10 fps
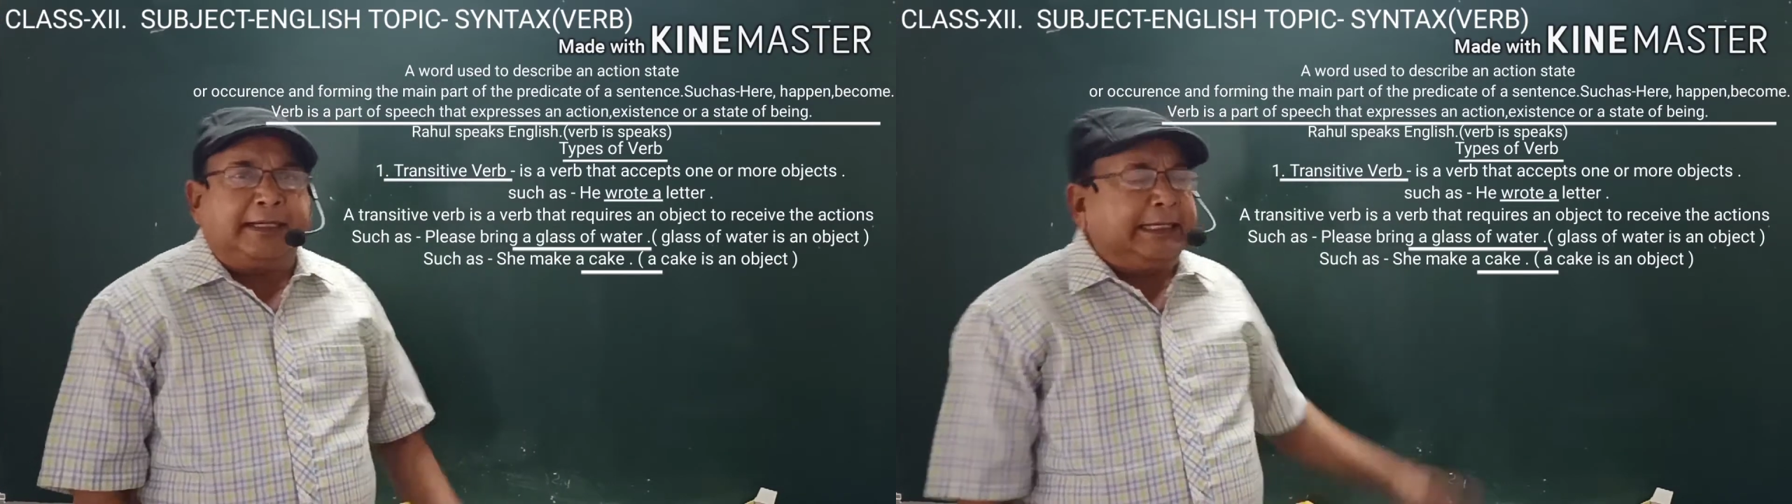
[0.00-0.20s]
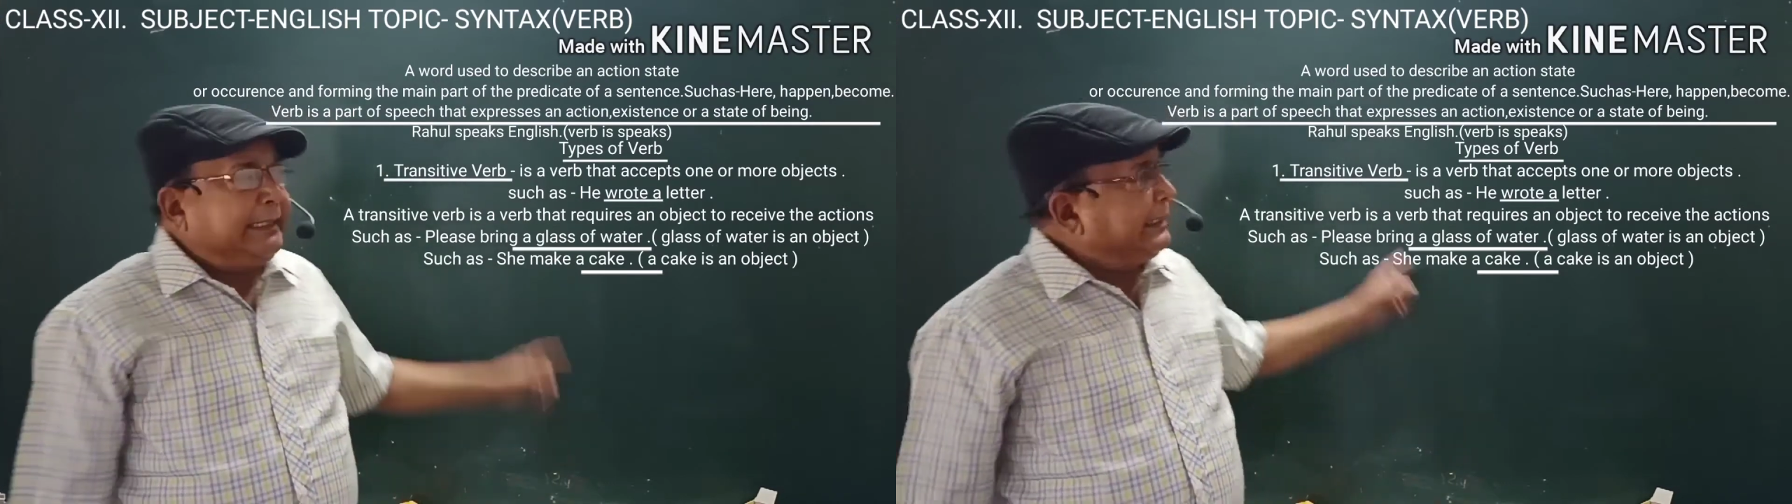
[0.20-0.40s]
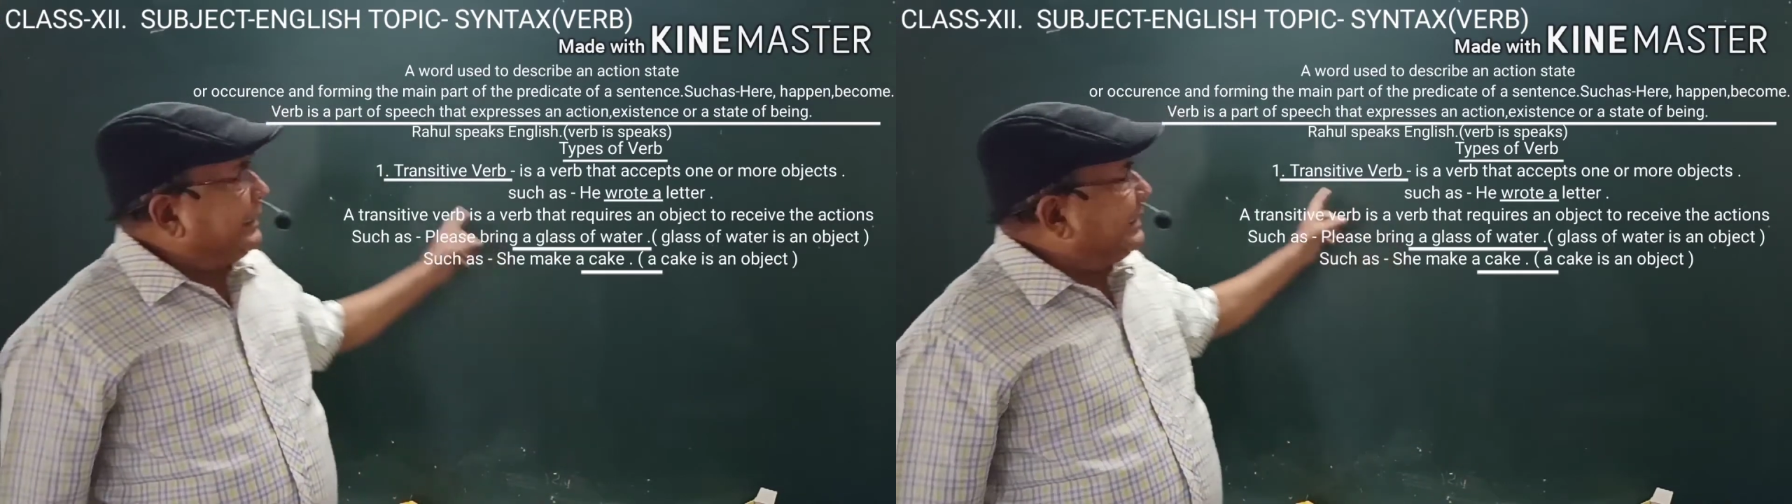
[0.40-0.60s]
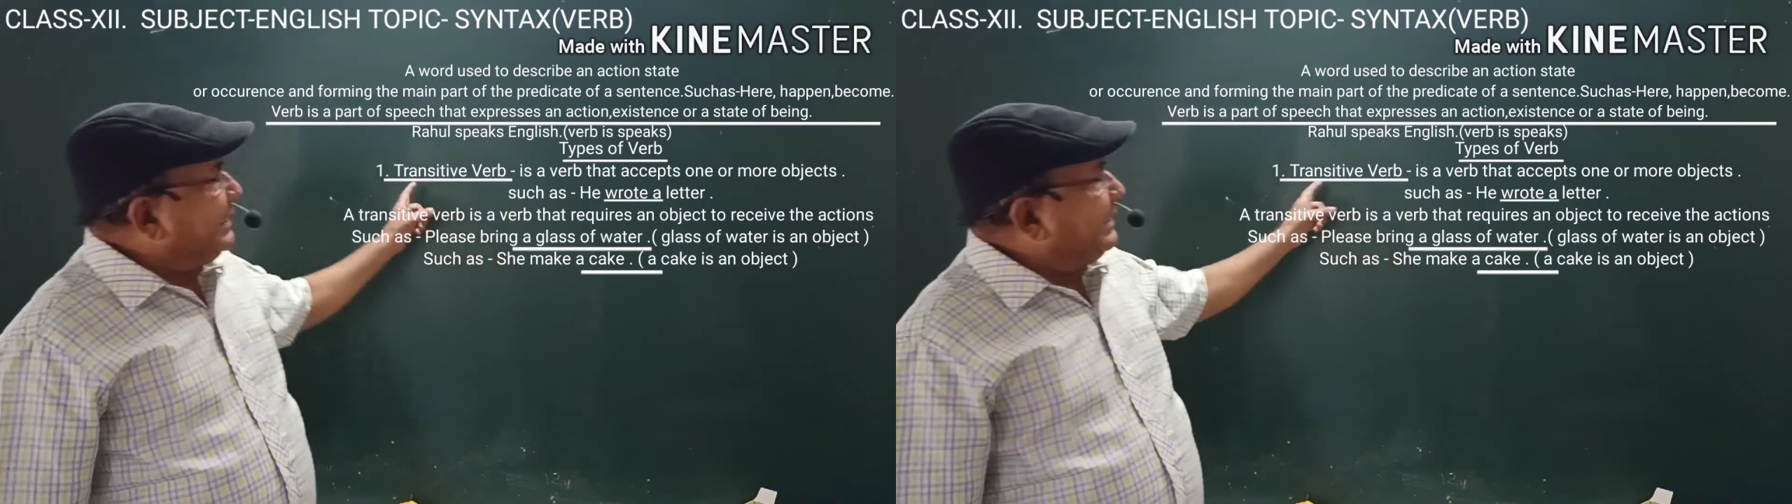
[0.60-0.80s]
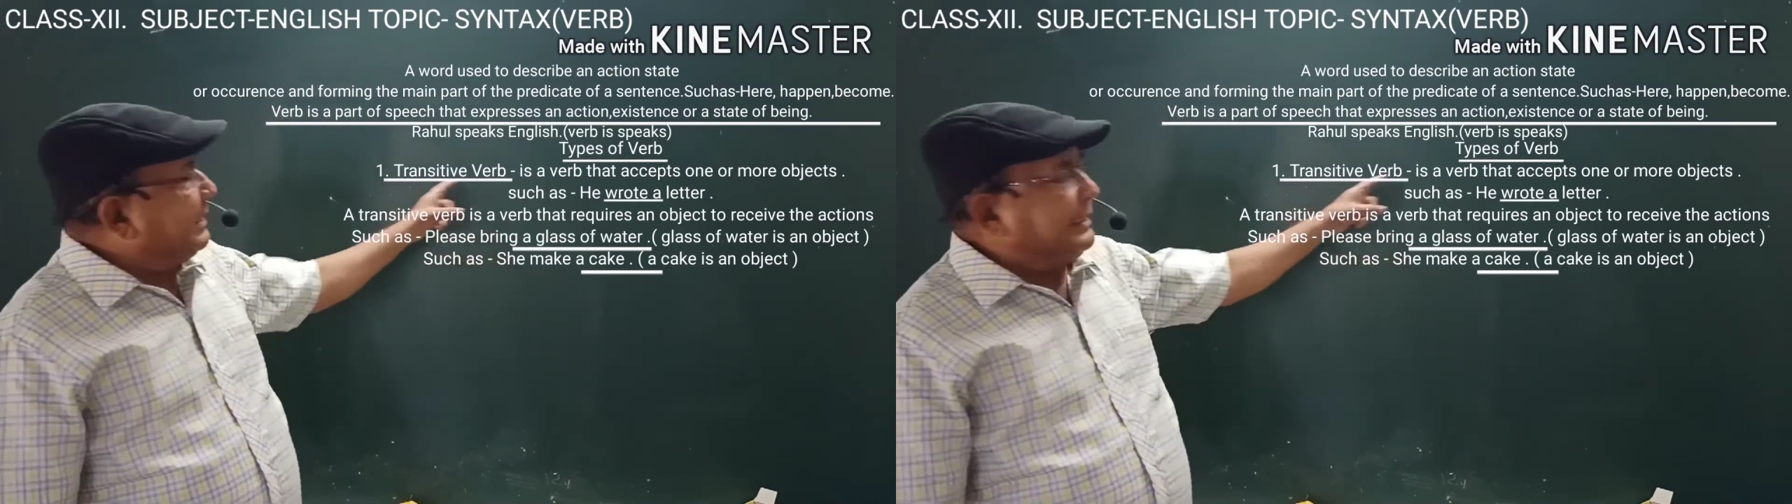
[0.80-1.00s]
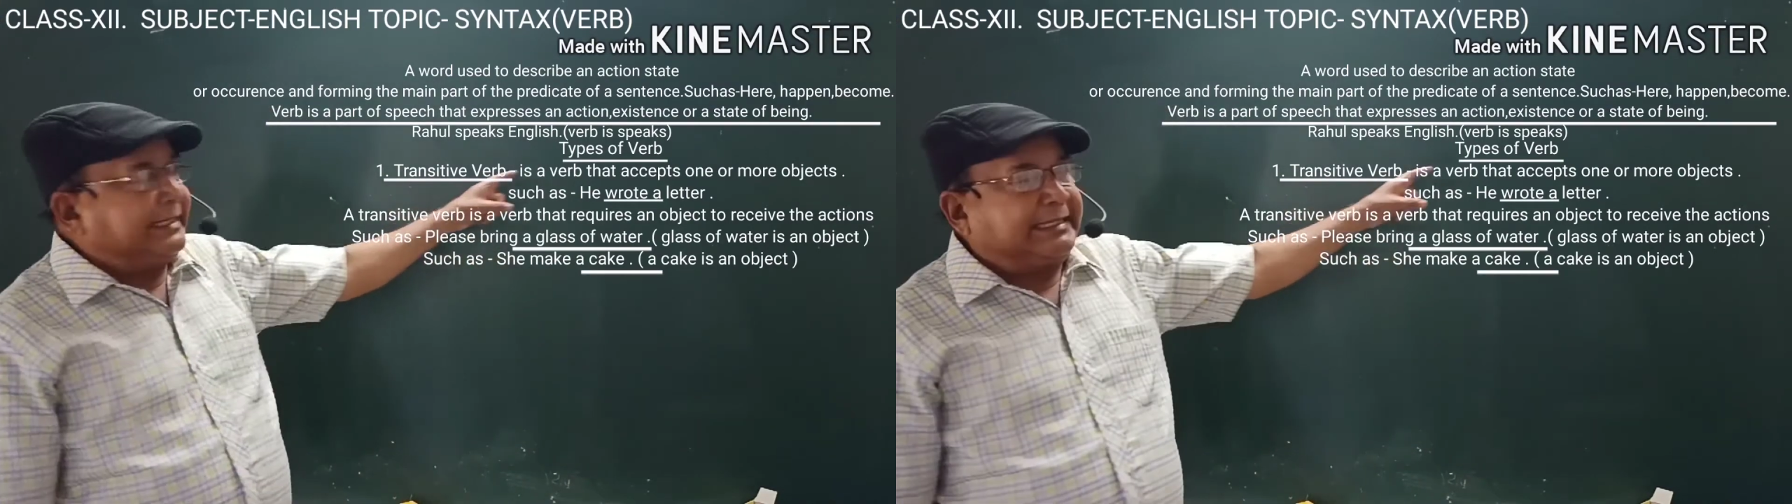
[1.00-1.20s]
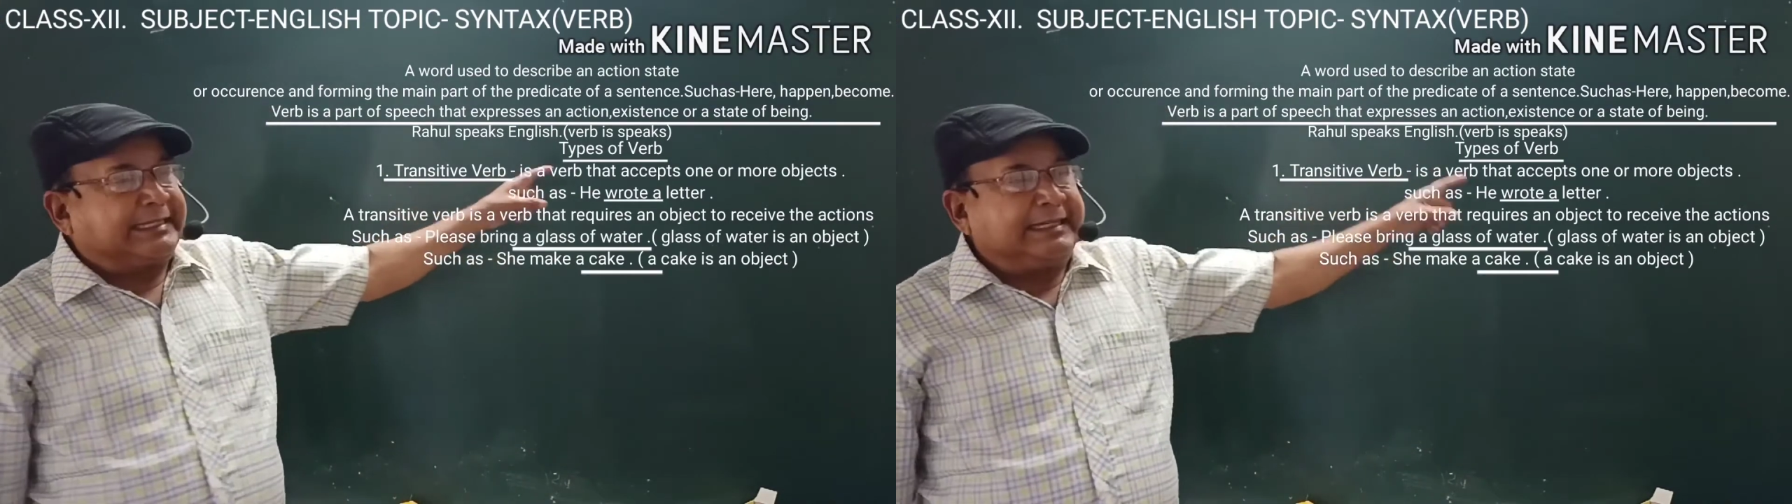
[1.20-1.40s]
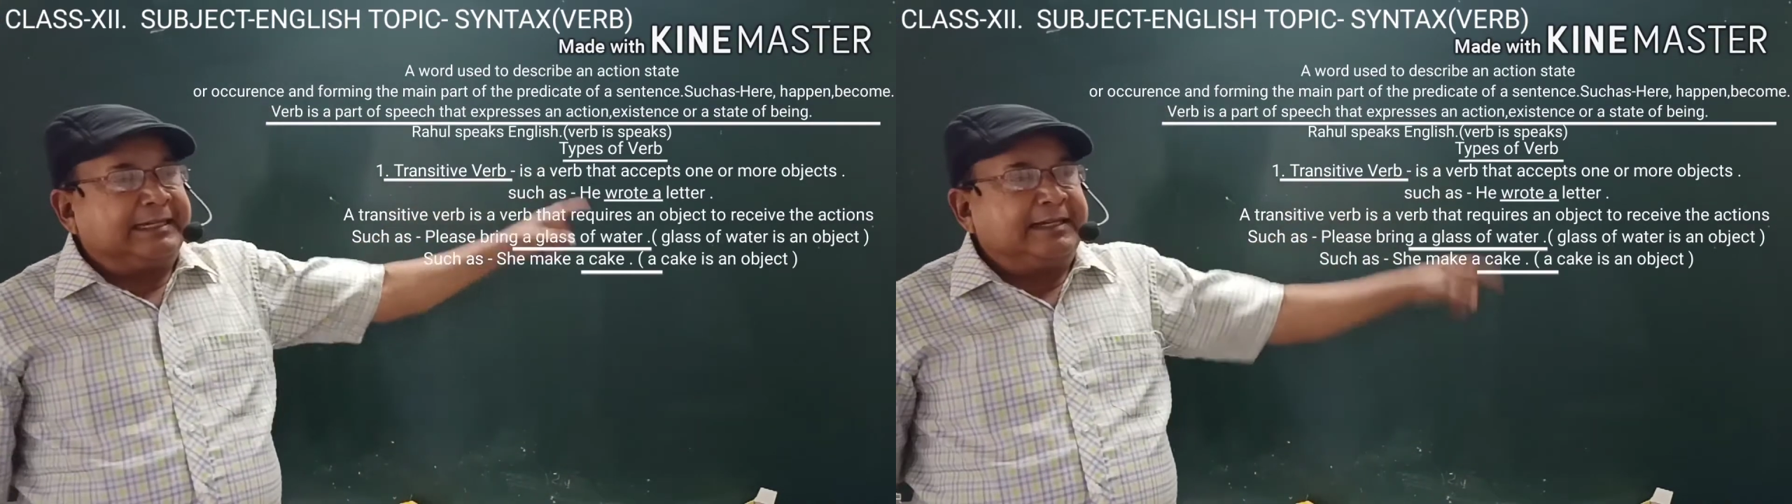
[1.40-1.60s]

In this sentence,